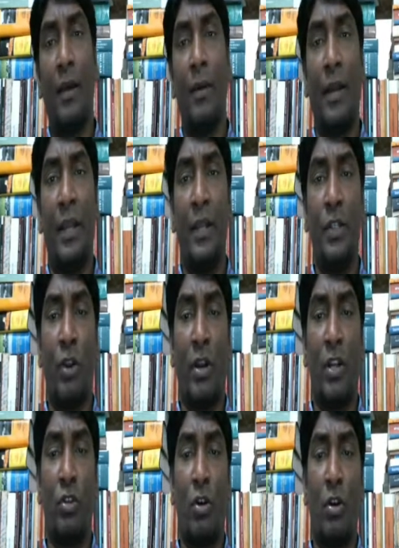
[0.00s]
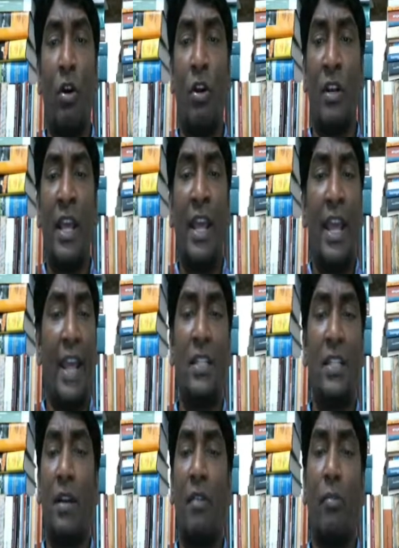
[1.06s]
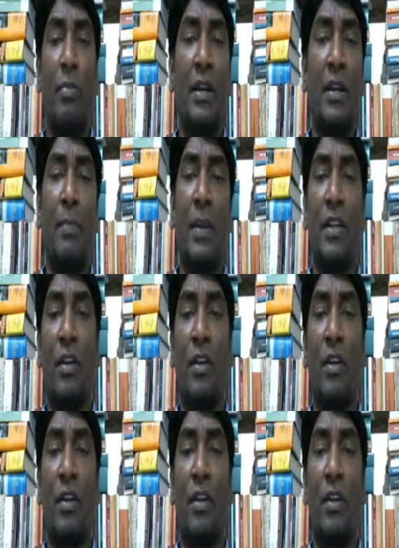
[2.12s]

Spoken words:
insurance or not, etc. would be depending